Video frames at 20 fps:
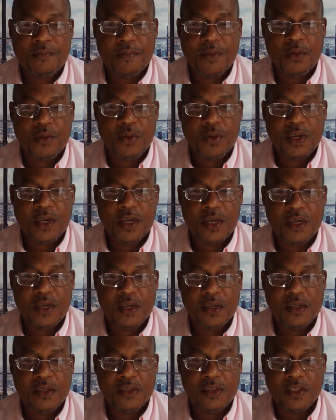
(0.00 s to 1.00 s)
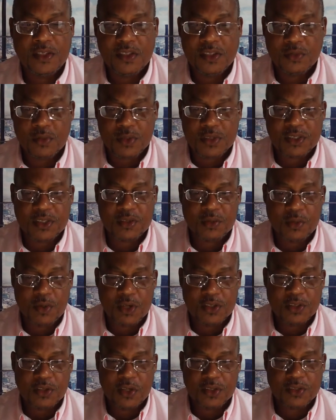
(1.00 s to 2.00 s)
Okay. Jesus wants to
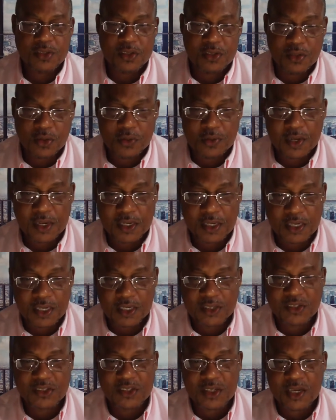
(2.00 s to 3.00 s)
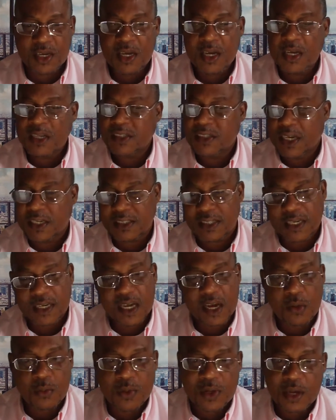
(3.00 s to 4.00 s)
wants us to know that he is just like
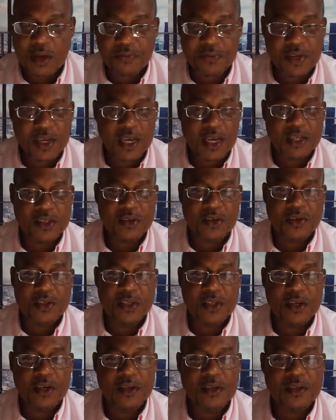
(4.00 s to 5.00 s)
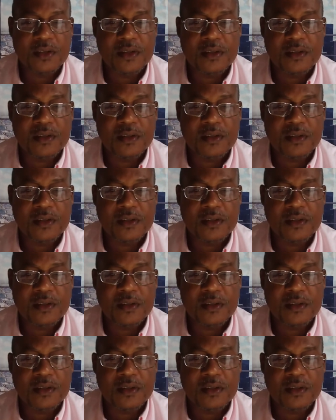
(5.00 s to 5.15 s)
how we have kings on the earth,